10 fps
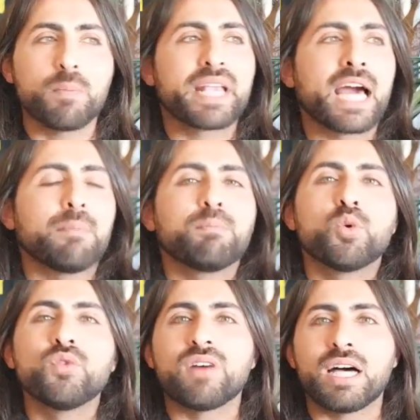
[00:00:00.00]
become
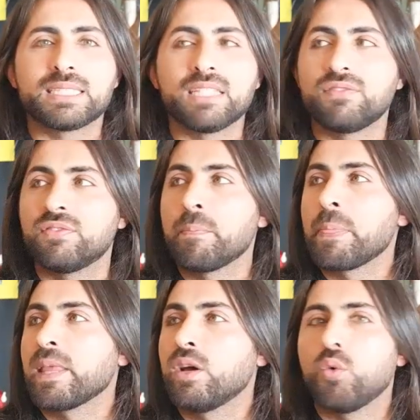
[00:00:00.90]
move as if
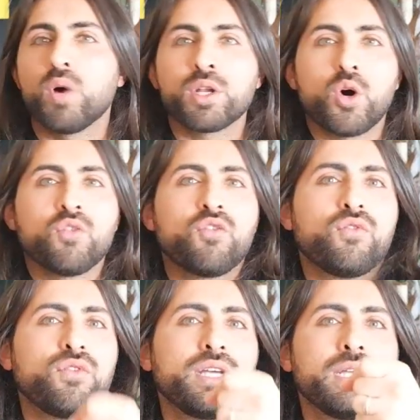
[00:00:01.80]
one of
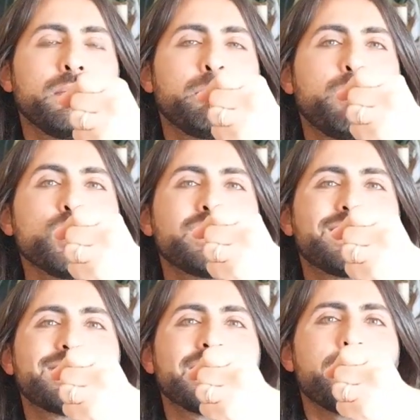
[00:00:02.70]

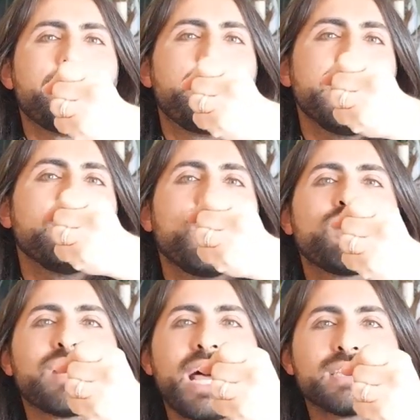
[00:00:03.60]
both beam
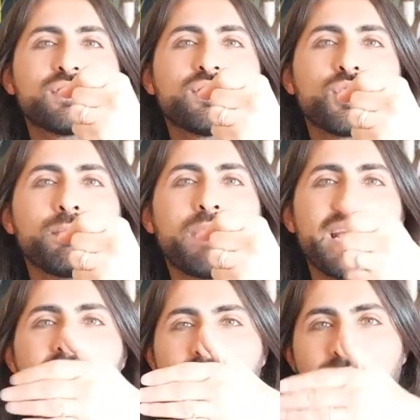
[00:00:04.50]
of light from
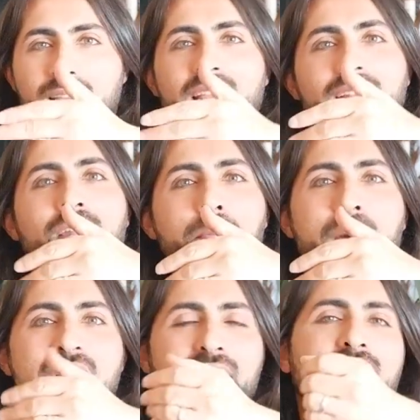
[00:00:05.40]
my inner
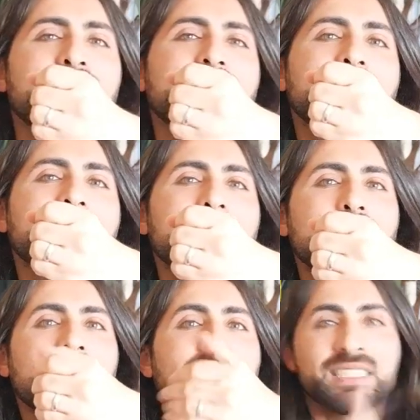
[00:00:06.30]
back
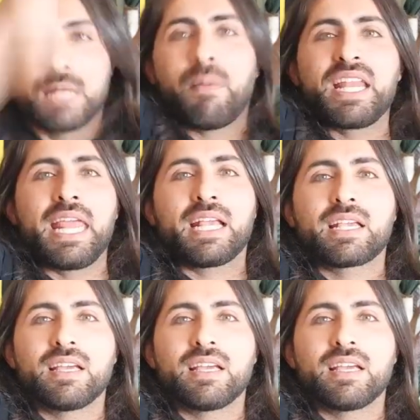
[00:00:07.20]
until my neck.